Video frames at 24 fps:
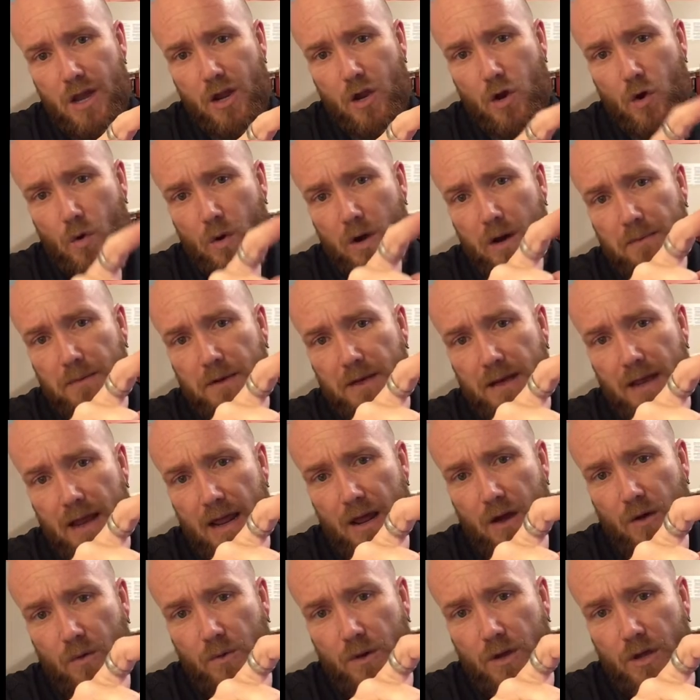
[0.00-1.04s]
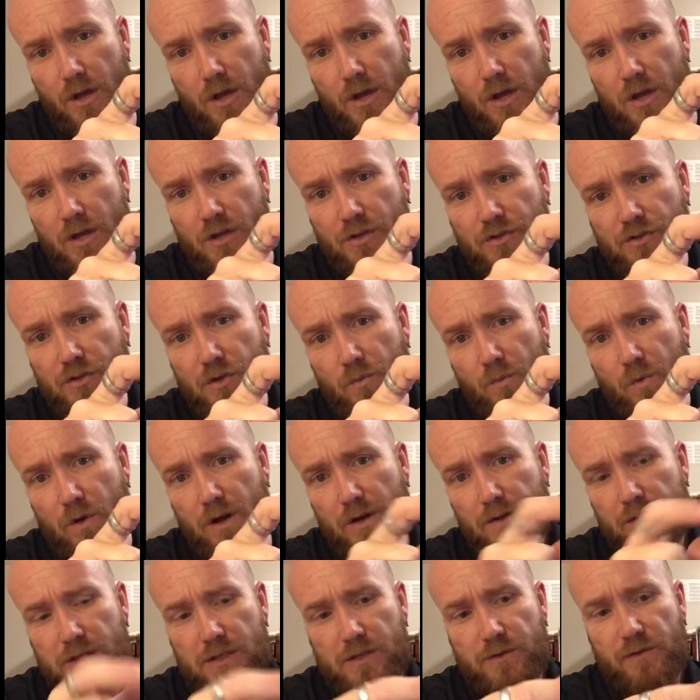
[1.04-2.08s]
crimped down somewhere in
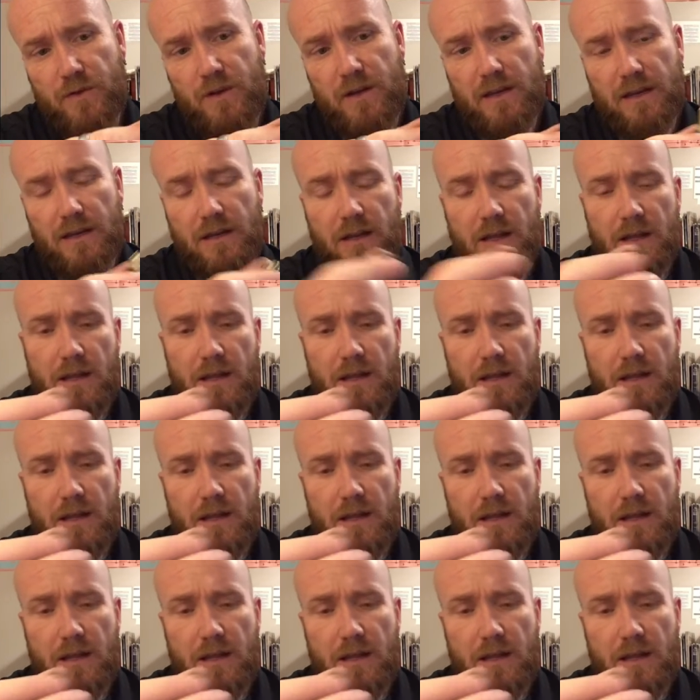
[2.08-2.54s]
this fitting.